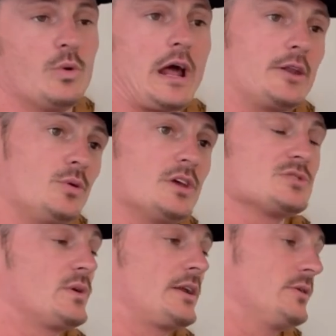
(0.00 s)
Would I do this?
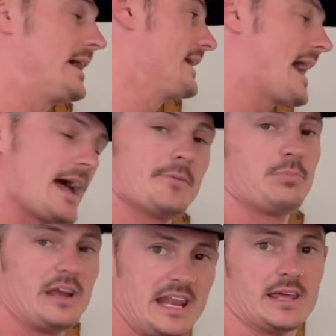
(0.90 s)
Would I do that? Yeah,
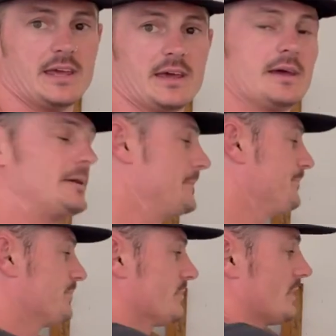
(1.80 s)
breed it.
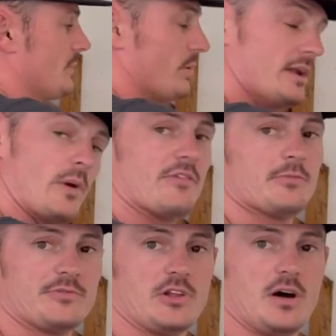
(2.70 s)
Breed away from
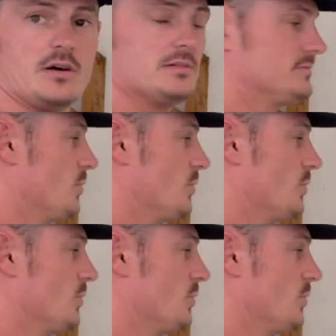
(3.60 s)
the flaw.